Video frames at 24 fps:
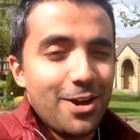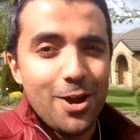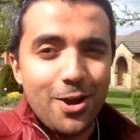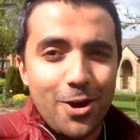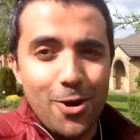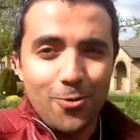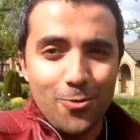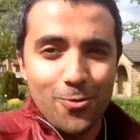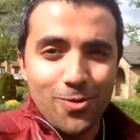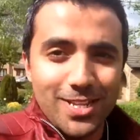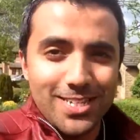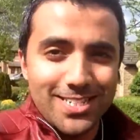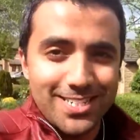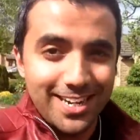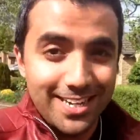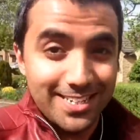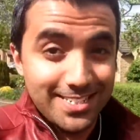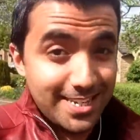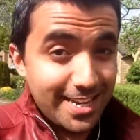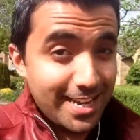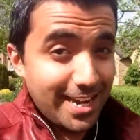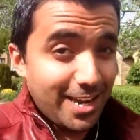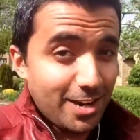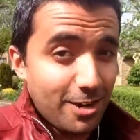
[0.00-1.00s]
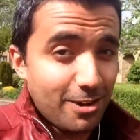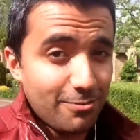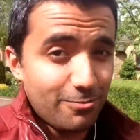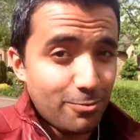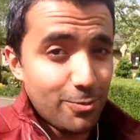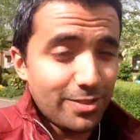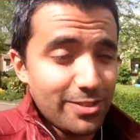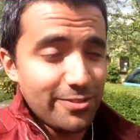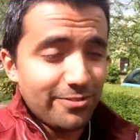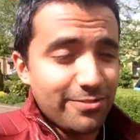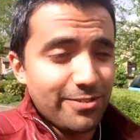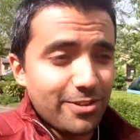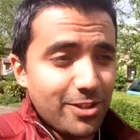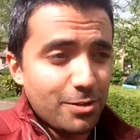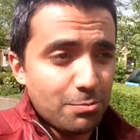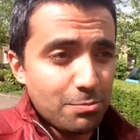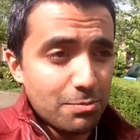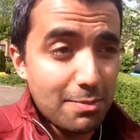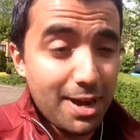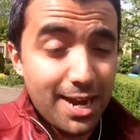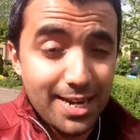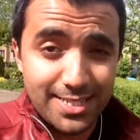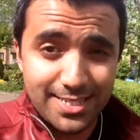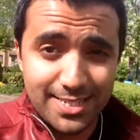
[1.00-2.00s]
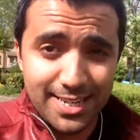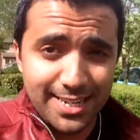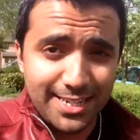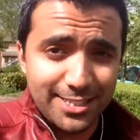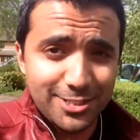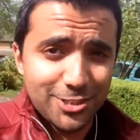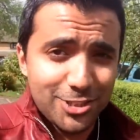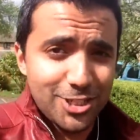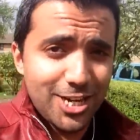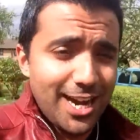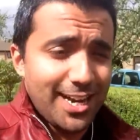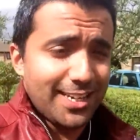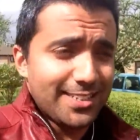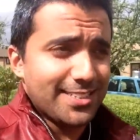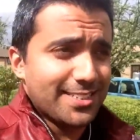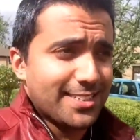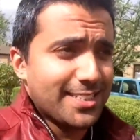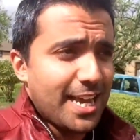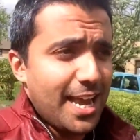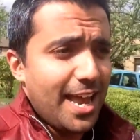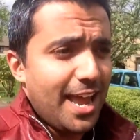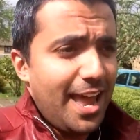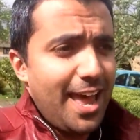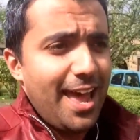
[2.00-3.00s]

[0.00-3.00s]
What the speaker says: really started taking off with the film, My Second Chance,